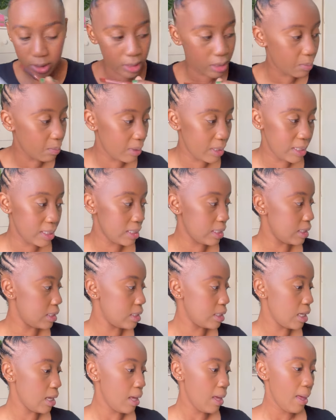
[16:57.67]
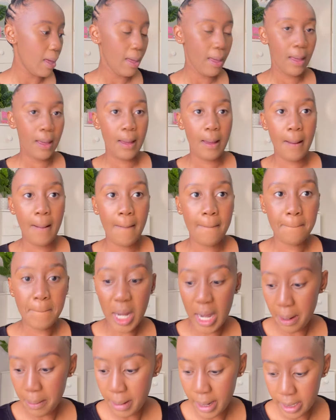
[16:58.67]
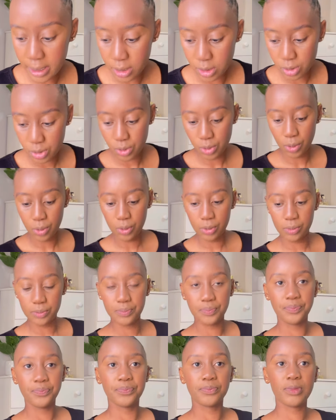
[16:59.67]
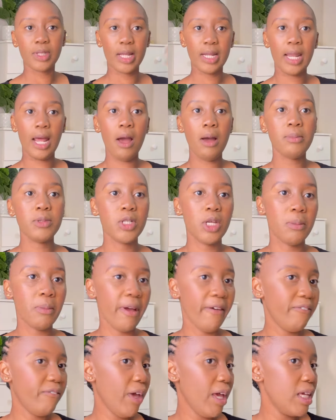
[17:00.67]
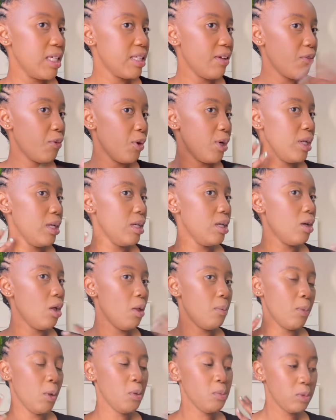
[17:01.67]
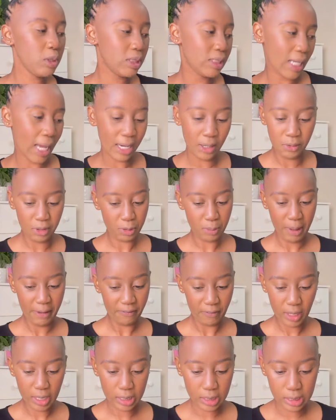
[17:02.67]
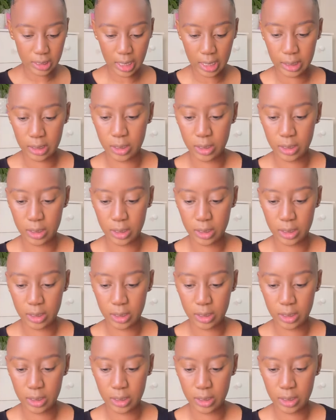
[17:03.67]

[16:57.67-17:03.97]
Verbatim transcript: depleted my van. So now I'm doing my face. I've already, I'm almost done with my face at